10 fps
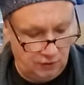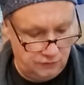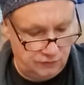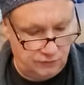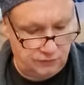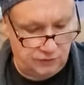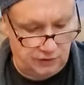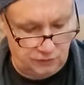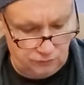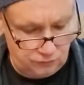So it's like
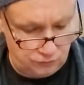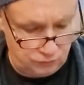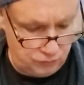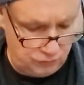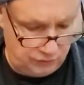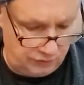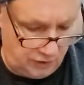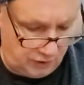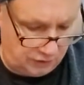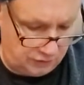you're truly
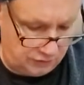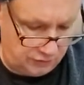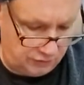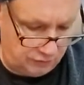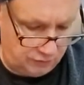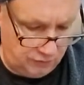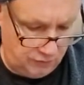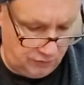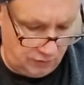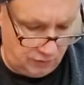not clear
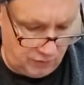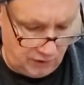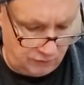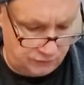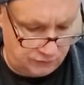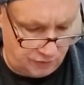about